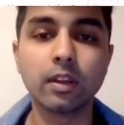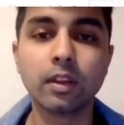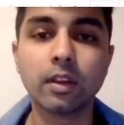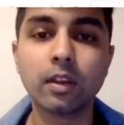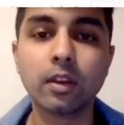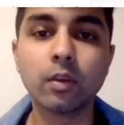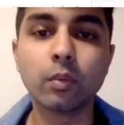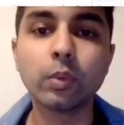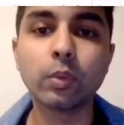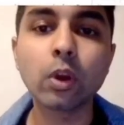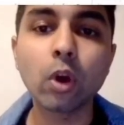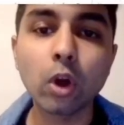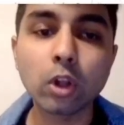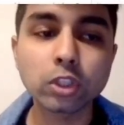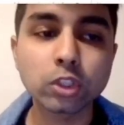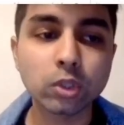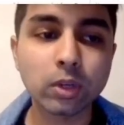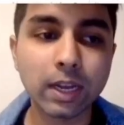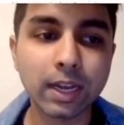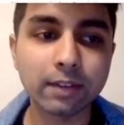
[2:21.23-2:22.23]
We
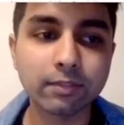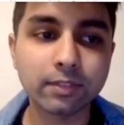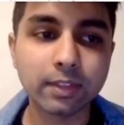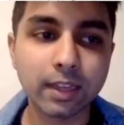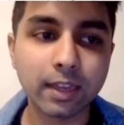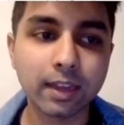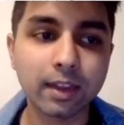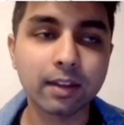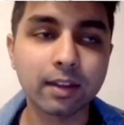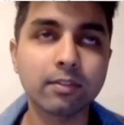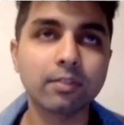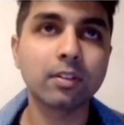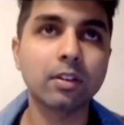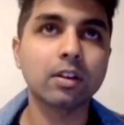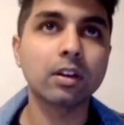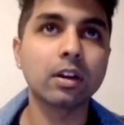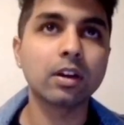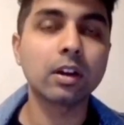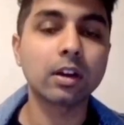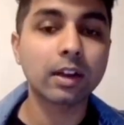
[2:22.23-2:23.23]
also have to have
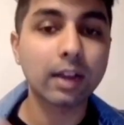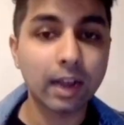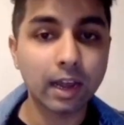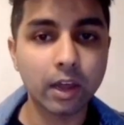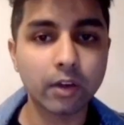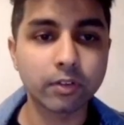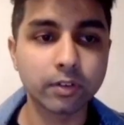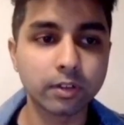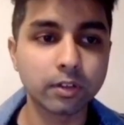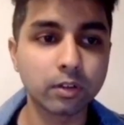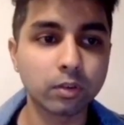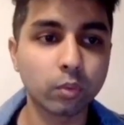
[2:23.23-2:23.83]
a counter